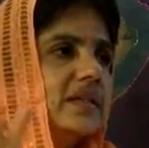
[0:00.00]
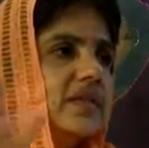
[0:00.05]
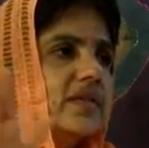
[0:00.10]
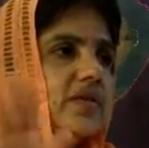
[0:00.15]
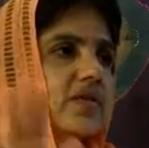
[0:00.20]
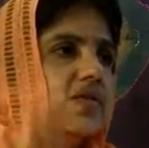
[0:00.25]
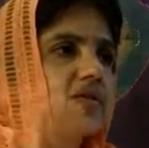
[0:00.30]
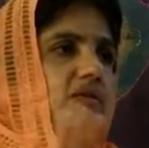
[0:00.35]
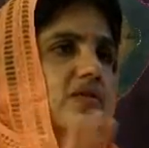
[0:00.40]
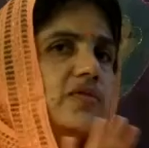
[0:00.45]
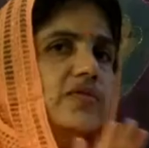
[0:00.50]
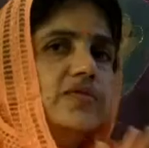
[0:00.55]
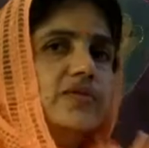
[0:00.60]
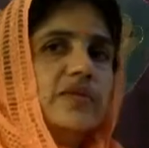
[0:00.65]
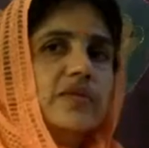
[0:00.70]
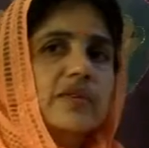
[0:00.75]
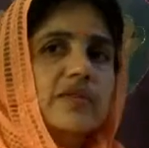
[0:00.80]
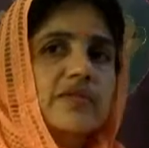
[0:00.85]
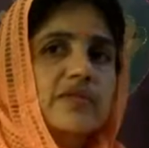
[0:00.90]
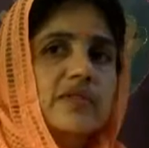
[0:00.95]

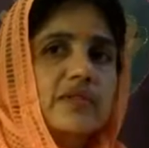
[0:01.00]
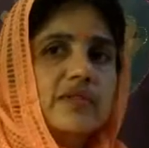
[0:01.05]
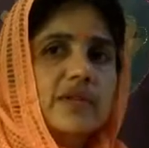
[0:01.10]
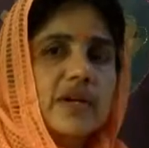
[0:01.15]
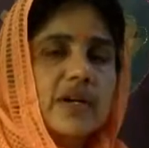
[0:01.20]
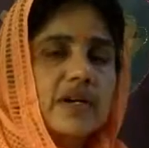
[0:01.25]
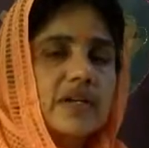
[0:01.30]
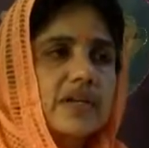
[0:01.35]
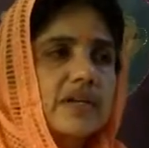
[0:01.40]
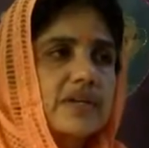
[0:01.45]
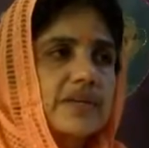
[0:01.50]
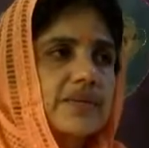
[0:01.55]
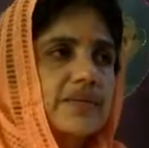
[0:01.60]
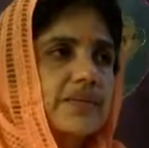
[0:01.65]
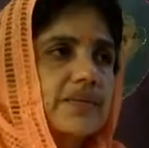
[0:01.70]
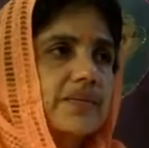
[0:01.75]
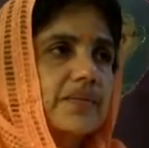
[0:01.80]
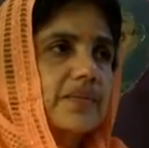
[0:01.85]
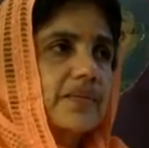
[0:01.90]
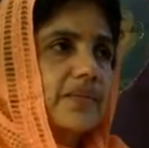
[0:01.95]
hooves of desire.
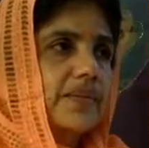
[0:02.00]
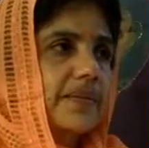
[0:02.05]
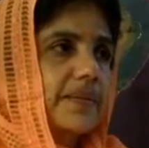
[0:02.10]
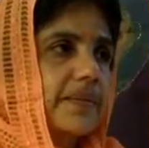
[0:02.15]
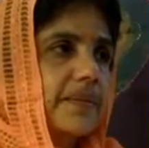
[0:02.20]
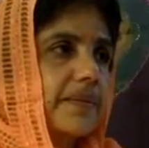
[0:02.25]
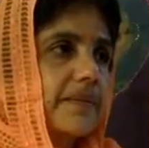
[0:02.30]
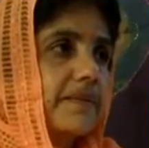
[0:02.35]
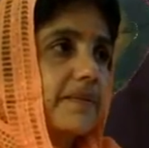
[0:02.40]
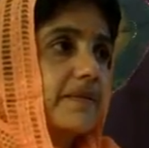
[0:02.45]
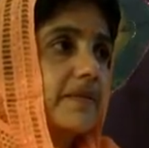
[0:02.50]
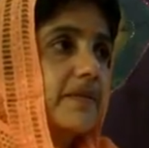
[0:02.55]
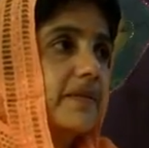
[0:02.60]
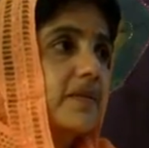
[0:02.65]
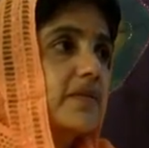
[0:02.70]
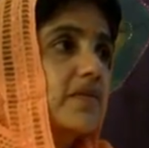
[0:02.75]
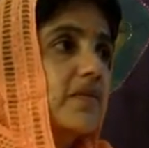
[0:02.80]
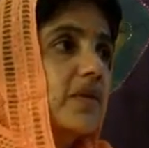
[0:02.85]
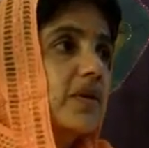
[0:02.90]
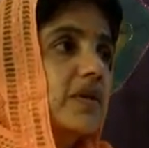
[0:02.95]
This
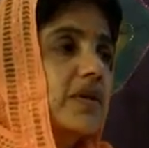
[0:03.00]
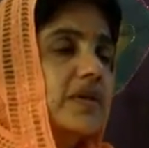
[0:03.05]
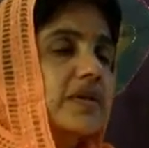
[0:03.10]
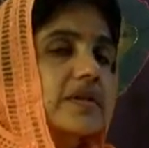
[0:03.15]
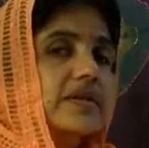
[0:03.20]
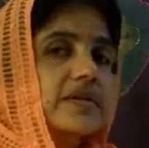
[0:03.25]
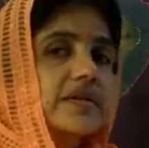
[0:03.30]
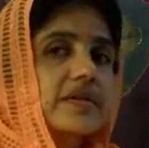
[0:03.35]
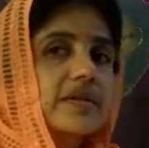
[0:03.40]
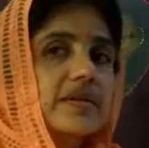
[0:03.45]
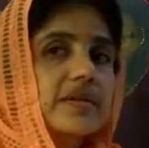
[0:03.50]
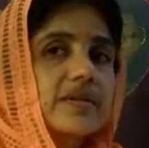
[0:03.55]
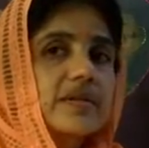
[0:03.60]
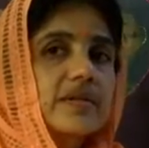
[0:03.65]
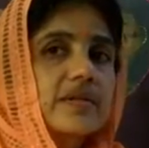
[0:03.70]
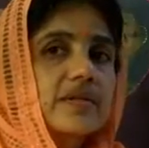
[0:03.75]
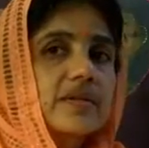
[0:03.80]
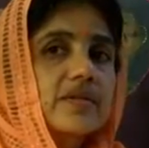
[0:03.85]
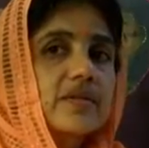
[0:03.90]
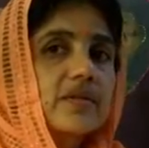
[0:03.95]
is what it is.
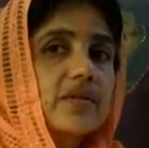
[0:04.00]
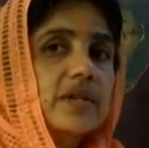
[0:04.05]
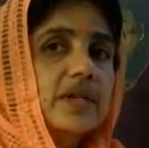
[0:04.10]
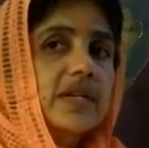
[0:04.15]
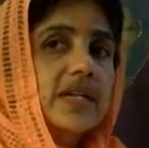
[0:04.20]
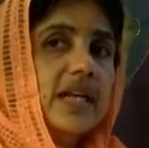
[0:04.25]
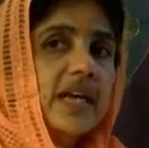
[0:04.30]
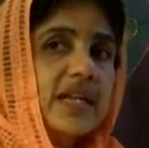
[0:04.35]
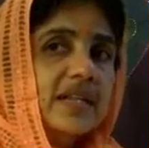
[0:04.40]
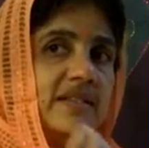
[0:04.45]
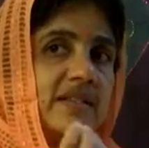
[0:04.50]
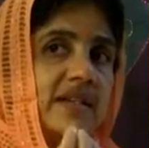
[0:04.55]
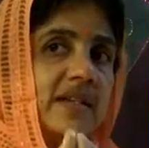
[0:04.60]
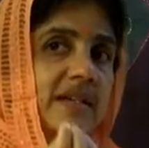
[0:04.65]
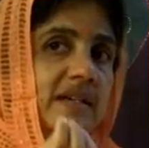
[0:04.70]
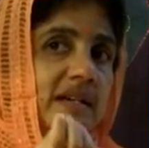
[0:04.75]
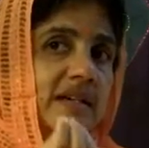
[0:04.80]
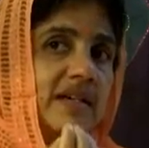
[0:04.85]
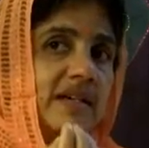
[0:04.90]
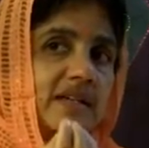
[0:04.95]
So the
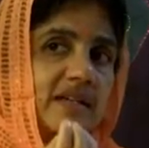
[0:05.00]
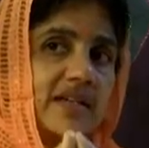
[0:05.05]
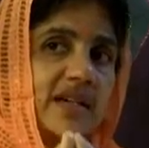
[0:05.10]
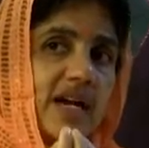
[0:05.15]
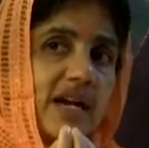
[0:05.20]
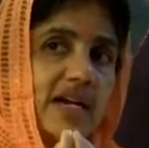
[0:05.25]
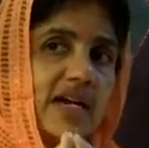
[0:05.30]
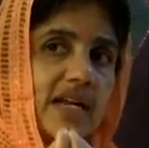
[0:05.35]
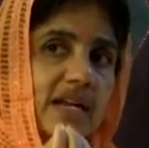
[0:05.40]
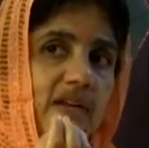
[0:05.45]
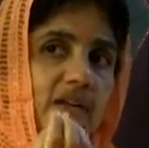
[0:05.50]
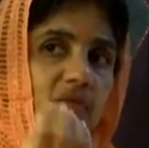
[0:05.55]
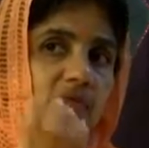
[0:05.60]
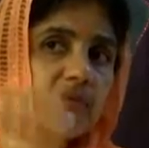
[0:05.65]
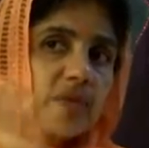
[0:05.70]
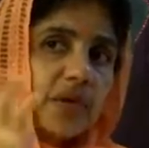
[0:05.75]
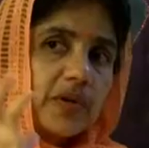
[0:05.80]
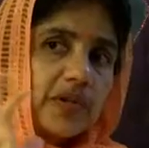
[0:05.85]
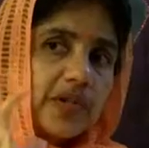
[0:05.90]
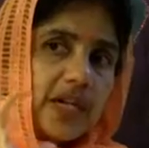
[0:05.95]
nascent understanding is
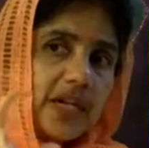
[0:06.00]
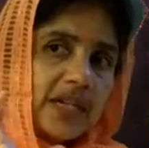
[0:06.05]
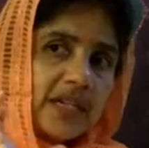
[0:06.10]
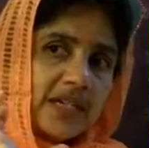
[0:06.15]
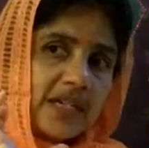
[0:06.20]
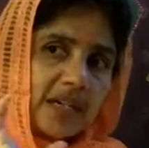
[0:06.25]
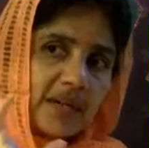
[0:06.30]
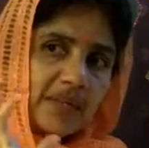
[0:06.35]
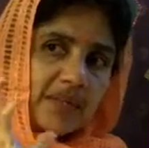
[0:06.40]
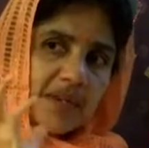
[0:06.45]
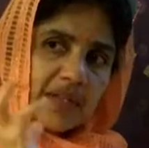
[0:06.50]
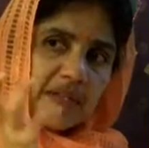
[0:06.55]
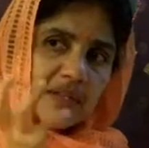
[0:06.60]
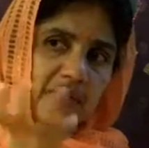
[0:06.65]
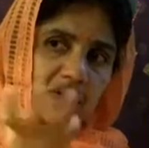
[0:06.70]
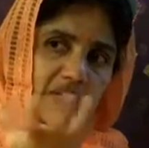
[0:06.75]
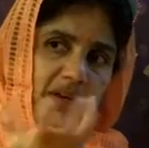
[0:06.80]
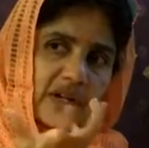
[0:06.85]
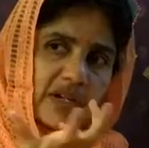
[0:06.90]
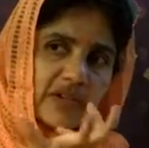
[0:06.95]
protected by the
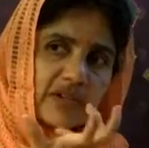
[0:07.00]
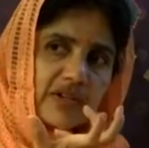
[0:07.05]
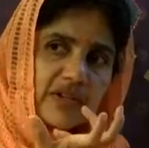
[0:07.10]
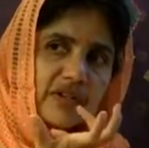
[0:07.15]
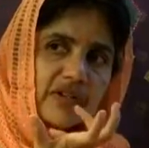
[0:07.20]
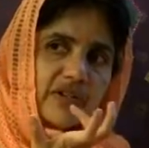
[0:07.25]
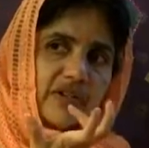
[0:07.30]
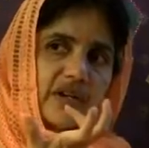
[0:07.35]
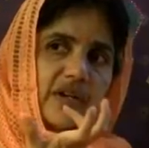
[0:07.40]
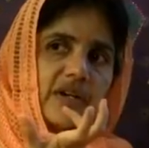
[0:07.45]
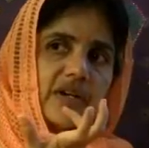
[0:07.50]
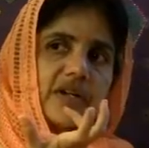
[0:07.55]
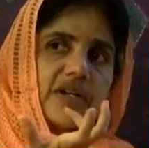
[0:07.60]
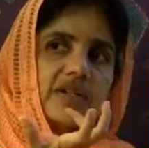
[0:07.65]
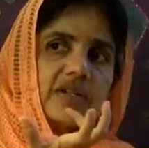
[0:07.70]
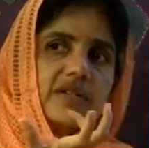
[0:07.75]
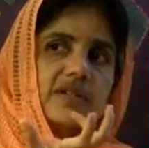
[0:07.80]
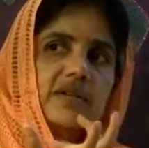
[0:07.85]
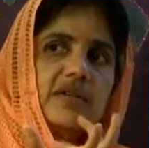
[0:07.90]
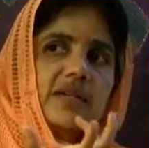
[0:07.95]
structures
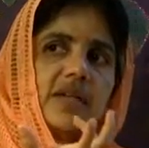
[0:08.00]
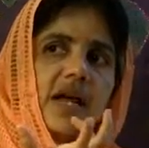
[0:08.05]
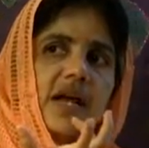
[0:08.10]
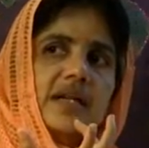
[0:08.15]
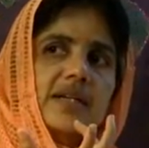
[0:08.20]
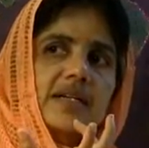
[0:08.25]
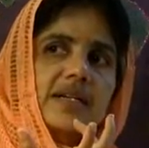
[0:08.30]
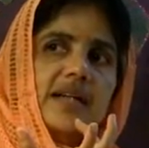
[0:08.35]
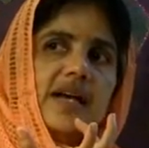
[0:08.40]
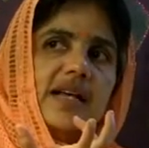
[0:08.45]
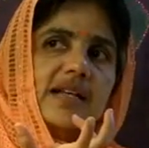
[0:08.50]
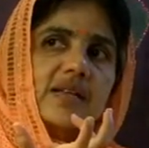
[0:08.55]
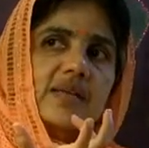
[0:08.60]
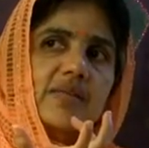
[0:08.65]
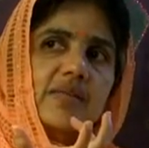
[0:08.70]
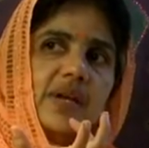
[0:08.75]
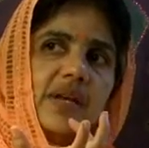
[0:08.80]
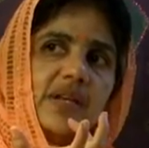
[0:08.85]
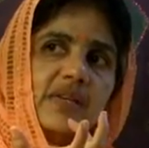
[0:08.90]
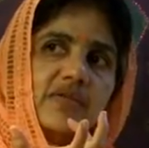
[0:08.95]
so that it has a
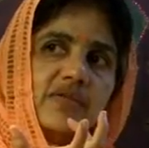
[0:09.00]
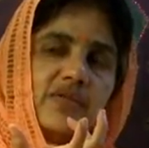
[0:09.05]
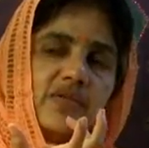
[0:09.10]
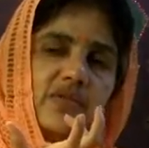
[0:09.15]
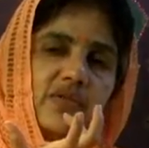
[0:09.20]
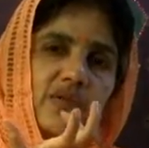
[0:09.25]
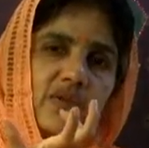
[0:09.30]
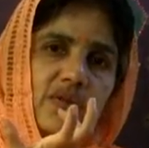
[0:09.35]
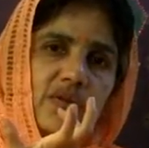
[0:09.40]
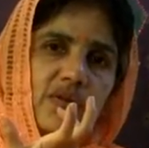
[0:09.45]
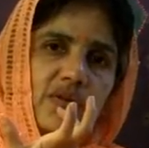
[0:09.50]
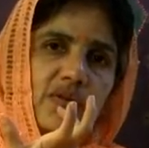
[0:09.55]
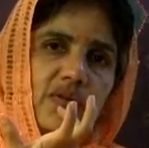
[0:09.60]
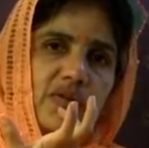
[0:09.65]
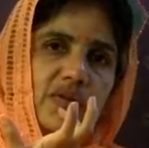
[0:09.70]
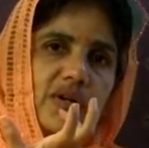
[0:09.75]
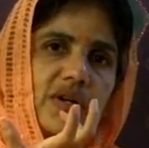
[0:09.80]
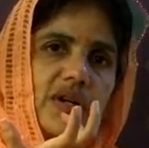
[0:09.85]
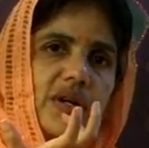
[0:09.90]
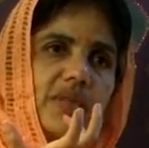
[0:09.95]
place to
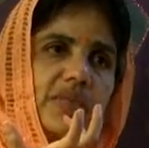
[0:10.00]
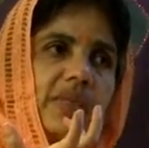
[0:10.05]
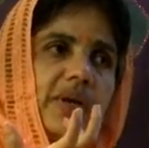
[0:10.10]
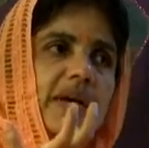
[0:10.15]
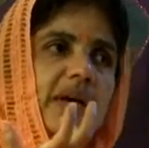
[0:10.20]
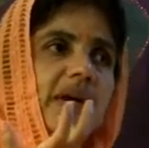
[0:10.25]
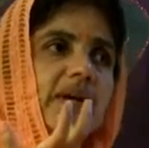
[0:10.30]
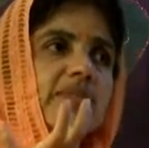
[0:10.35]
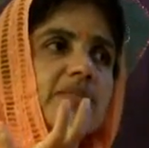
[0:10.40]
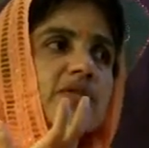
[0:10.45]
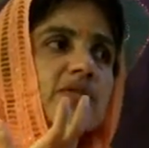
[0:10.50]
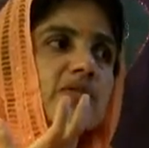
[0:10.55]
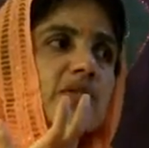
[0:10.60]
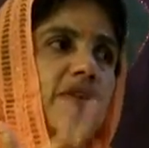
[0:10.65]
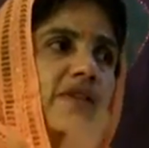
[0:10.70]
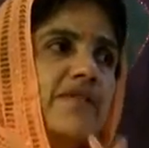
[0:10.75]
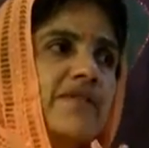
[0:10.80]
grow, become so